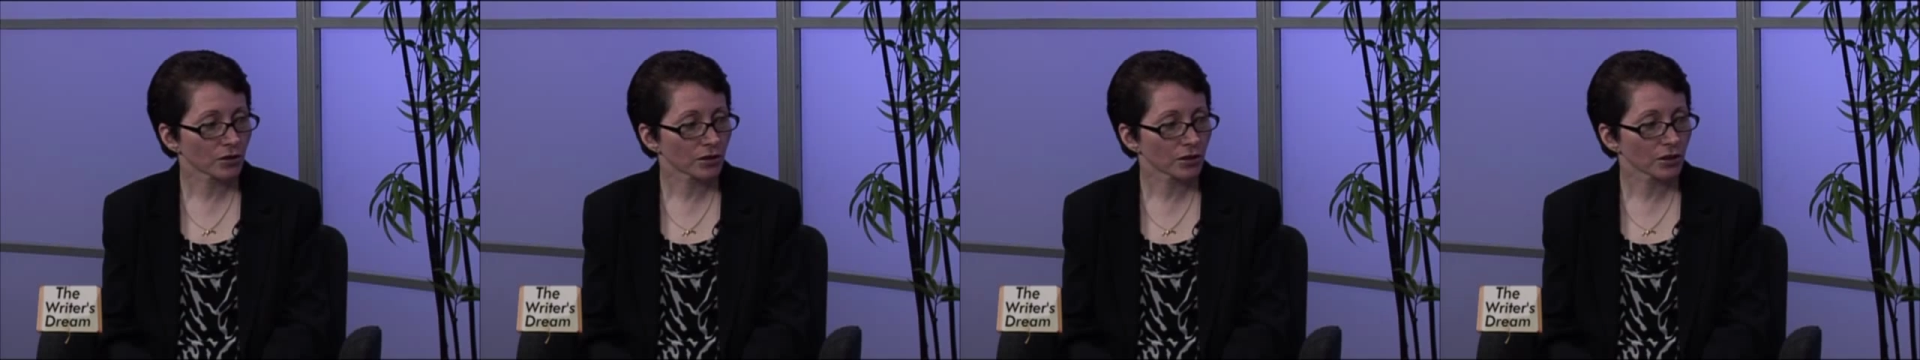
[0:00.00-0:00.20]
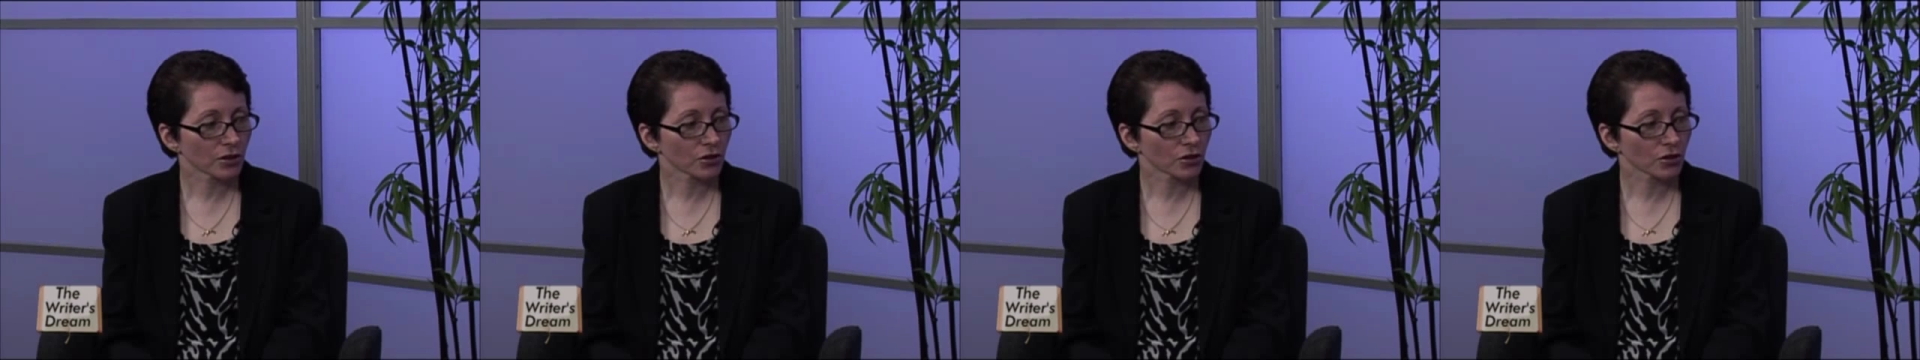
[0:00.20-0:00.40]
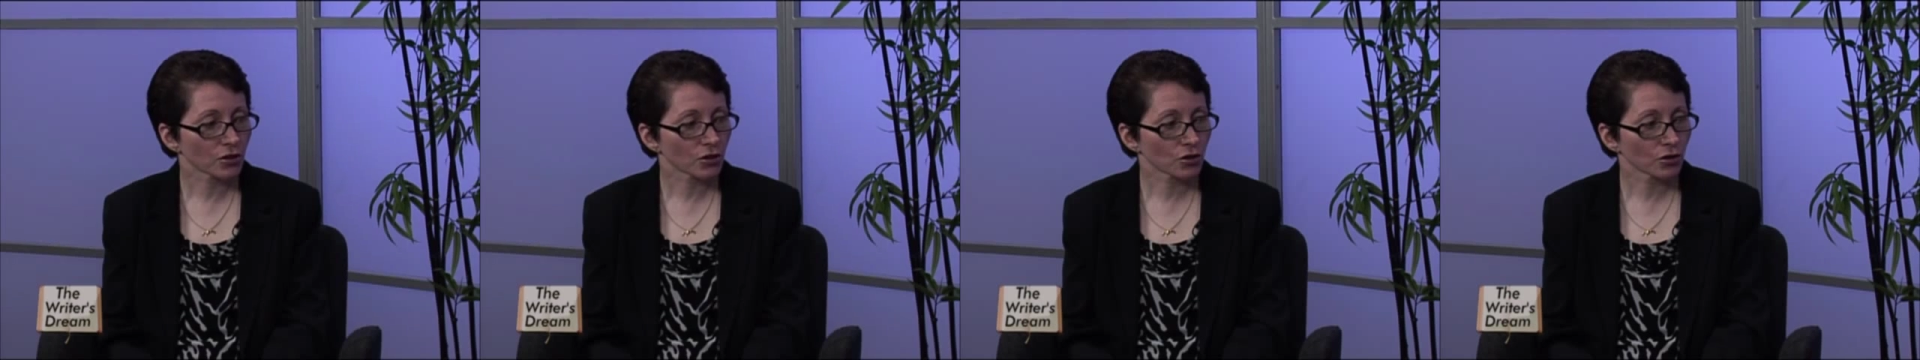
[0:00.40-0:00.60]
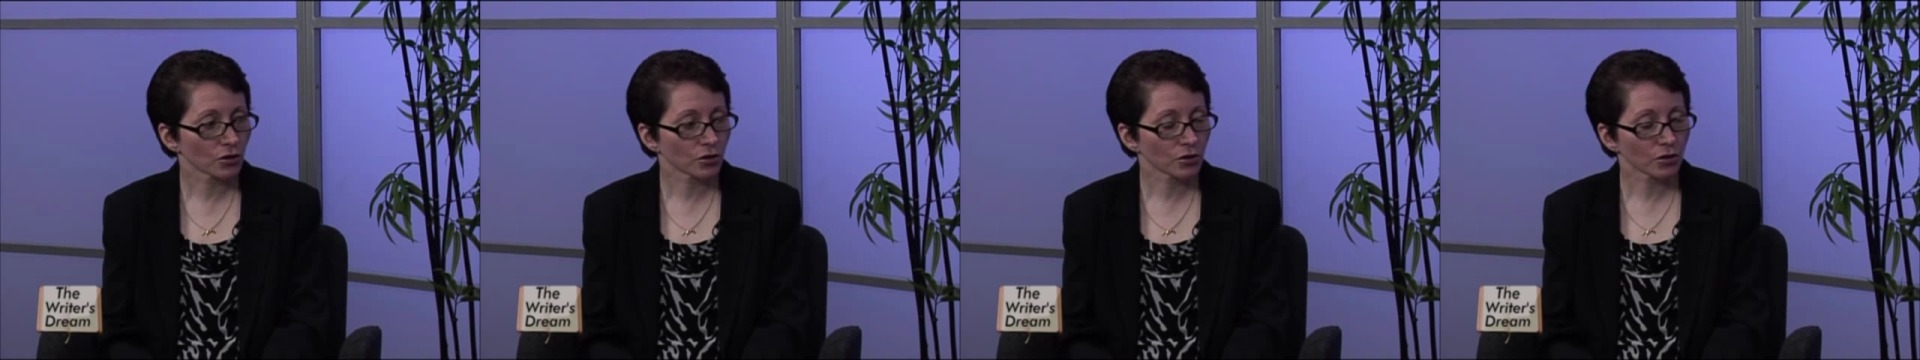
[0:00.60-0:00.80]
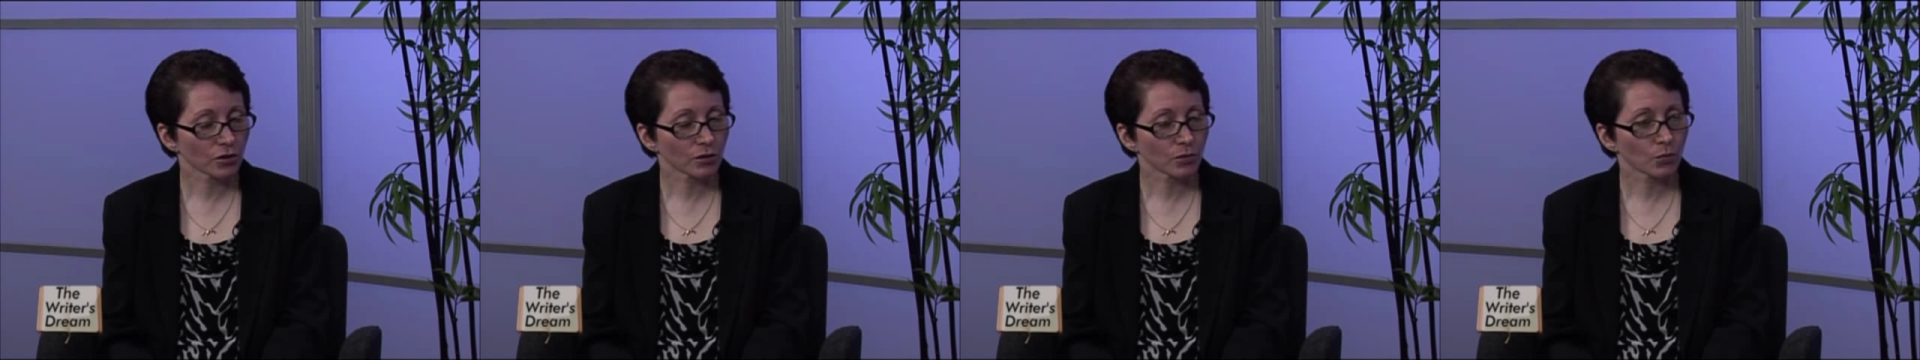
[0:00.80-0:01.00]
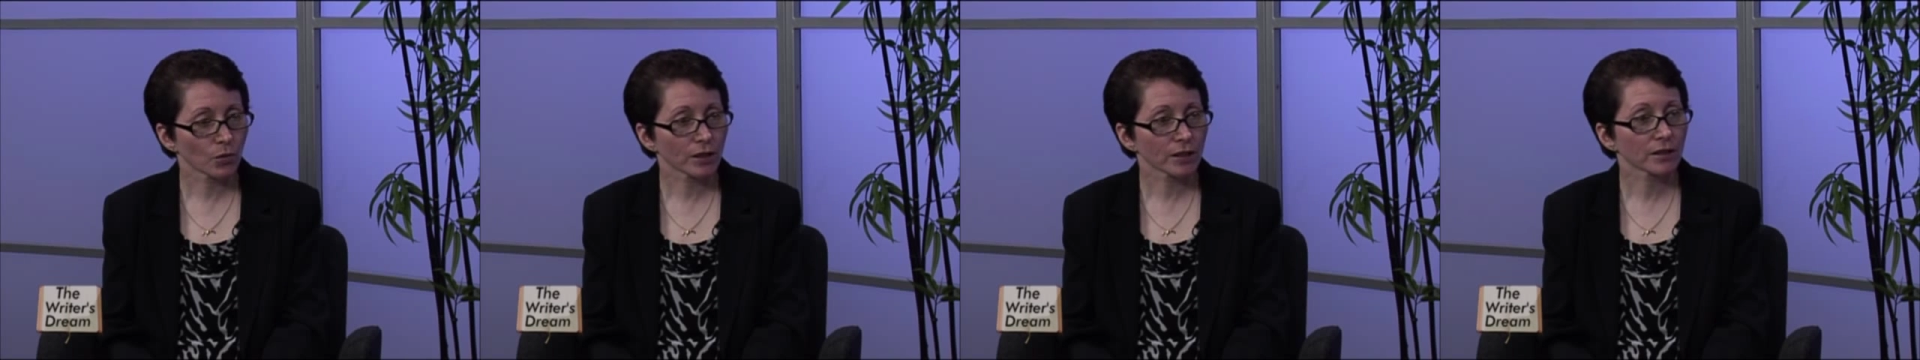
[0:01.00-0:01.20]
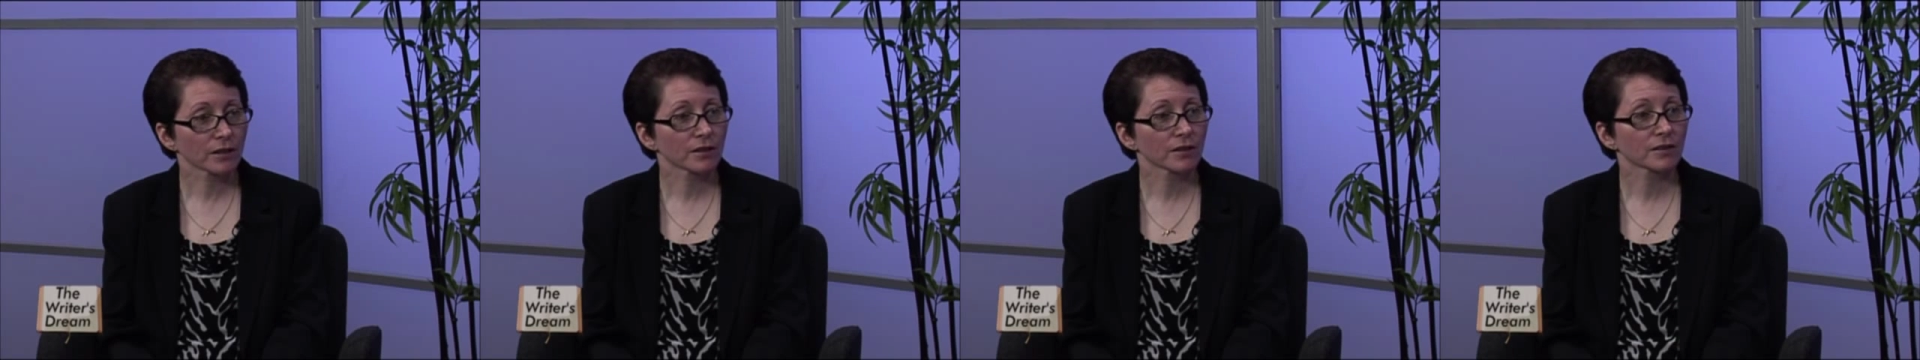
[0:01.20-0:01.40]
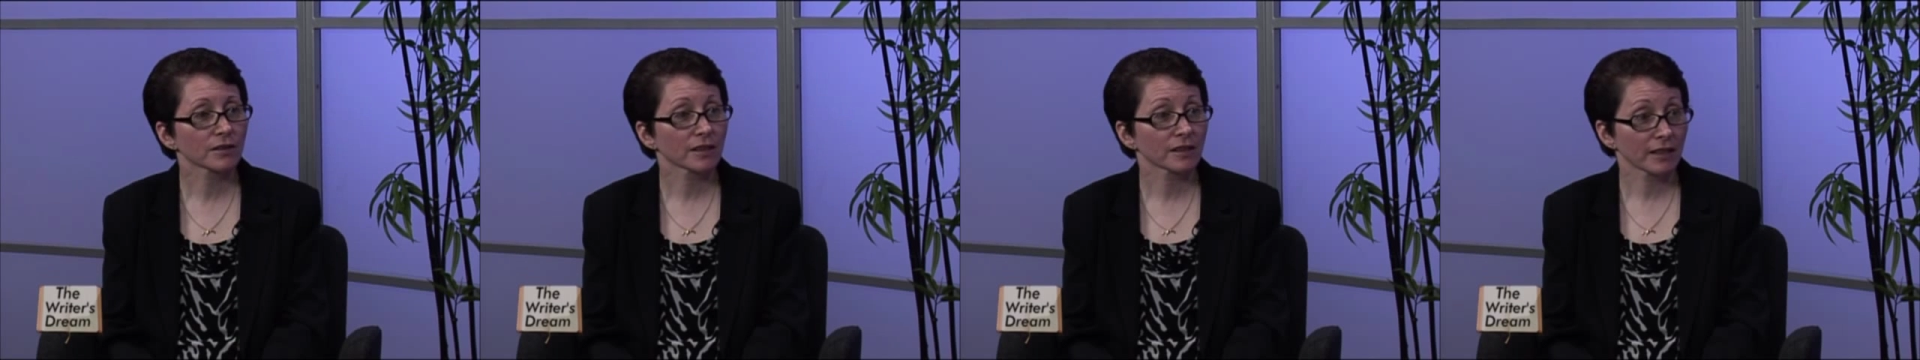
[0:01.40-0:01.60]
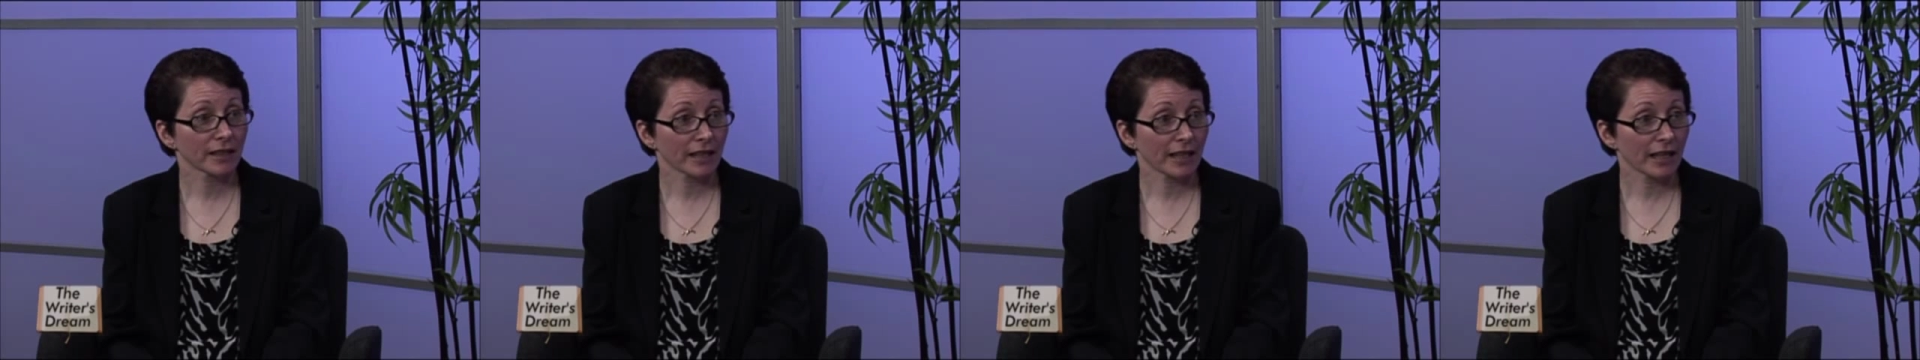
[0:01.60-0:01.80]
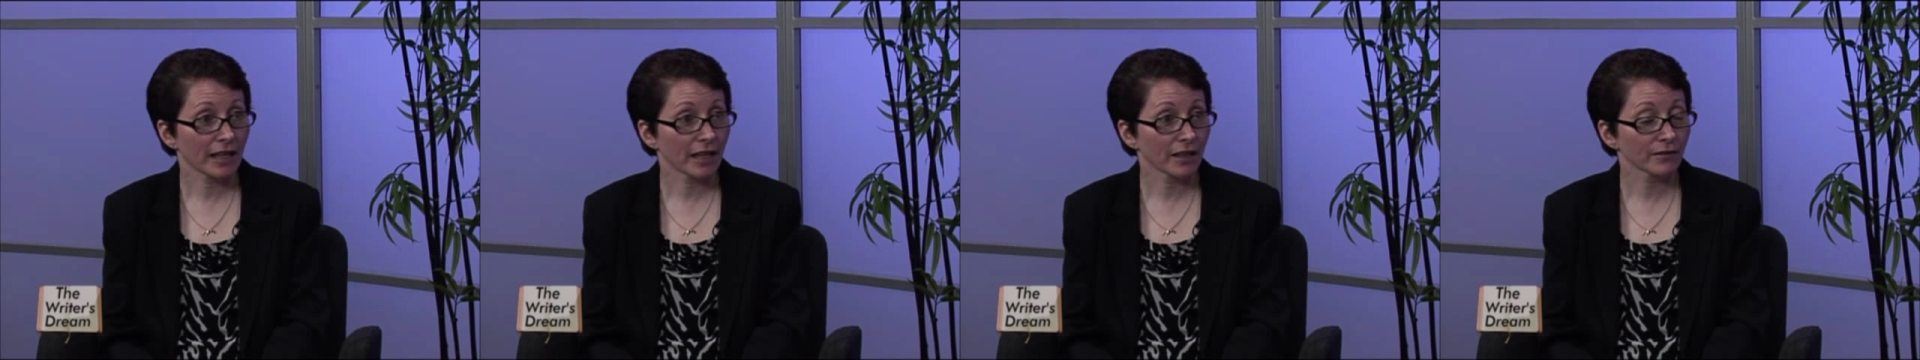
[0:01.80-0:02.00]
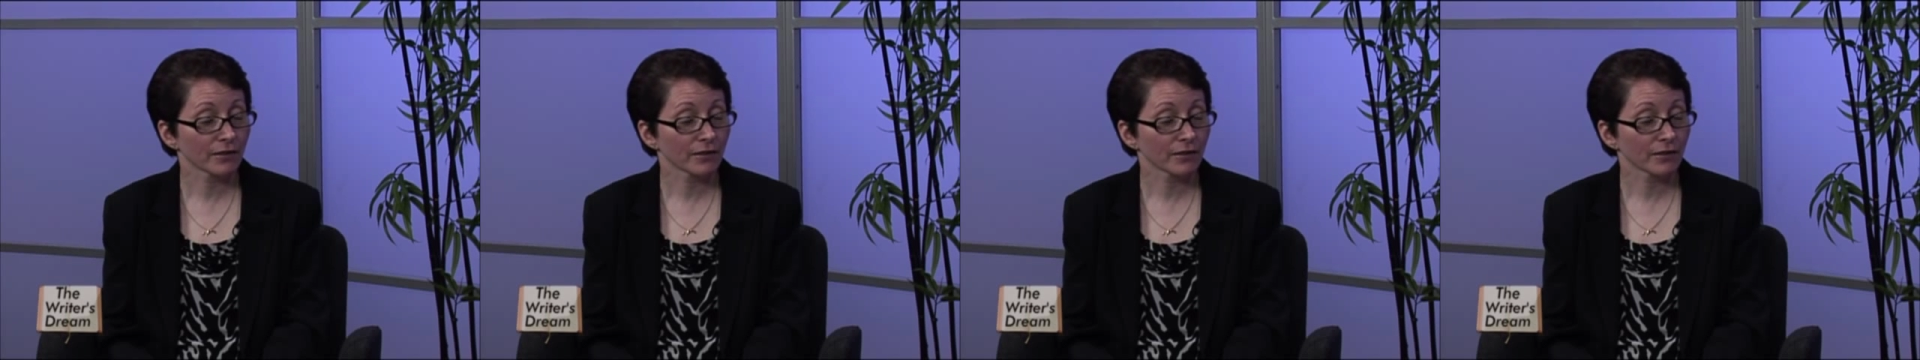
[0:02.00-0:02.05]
teach the children what it is that they have